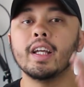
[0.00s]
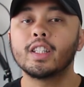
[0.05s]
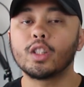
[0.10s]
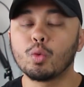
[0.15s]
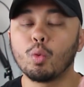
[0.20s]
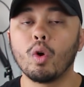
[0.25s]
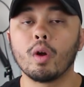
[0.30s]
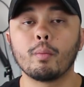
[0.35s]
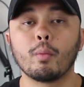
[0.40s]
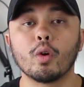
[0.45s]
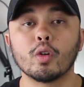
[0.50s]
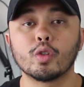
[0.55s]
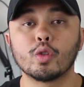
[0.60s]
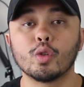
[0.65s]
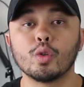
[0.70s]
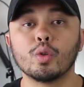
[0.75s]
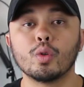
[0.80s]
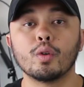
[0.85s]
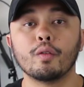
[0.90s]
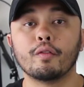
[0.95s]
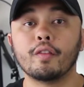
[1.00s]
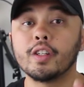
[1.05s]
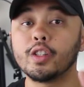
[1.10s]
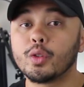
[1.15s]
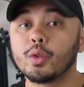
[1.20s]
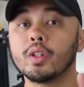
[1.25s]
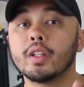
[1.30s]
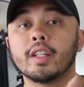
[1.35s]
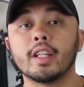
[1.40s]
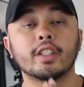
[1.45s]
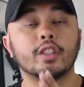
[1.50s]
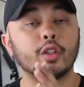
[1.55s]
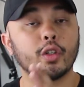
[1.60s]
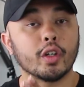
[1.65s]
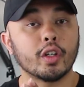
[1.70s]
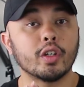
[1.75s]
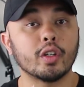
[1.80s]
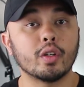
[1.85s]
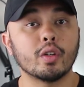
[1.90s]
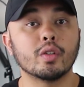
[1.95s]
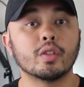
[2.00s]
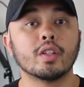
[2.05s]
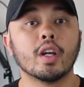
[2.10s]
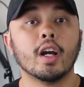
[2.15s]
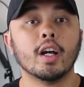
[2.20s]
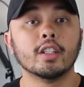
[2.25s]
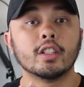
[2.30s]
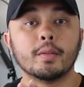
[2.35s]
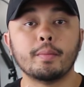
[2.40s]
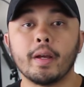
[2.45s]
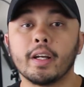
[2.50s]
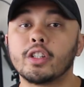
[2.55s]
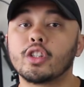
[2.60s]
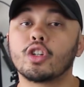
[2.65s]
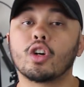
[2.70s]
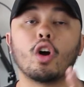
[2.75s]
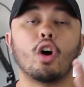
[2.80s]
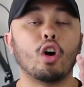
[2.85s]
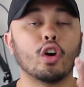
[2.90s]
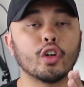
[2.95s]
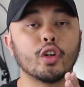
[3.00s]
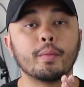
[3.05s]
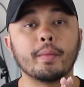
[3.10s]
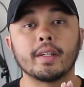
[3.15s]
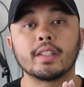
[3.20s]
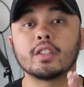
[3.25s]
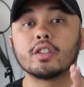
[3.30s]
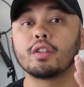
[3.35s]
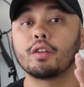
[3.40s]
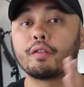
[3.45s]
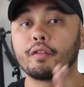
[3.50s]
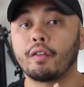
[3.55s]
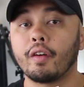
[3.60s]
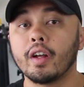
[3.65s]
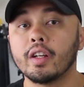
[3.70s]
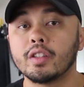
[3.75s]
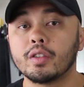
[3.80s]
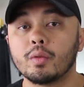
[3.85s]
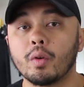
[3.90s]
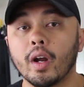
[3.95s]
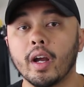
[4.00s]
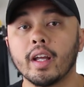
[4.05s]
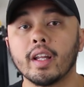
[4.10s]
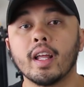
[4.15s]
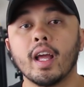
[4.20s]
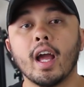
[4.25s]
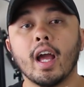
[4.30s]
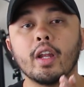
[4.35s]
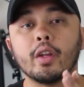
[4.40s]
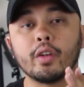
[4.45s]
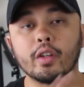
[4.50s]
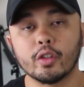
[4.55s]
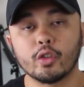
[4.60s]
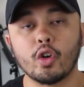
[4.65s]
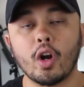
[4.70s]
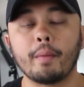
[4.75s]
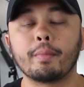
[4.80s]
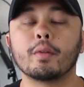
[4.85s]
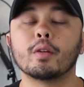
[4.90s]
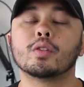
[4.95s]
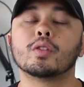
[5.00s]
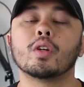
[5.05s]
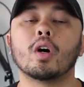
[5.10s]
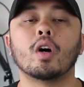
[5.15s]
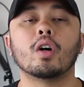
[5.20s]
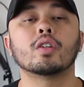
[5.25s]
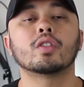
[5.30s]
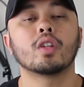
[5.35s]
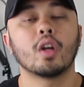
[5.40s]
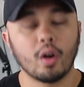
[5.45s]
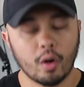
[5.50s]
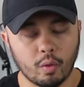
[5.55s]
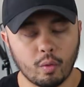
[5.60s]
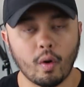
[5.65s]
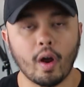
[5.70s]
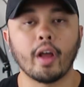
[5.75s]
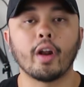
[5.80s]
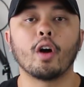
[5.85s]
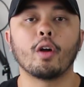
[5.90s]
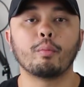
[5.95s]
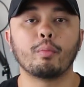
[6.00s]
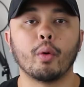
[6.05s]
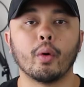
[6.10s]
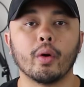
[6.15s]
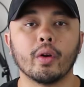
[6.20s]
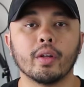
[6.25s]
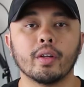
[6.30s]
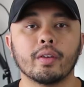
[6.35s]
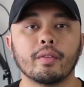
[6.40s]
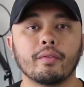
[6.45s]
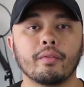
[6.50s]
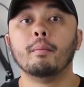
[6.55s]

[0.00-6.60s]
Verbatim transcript: it's one more tool visually that you can use to make sure all your mixes are phrased right and you can drop those songs right on point.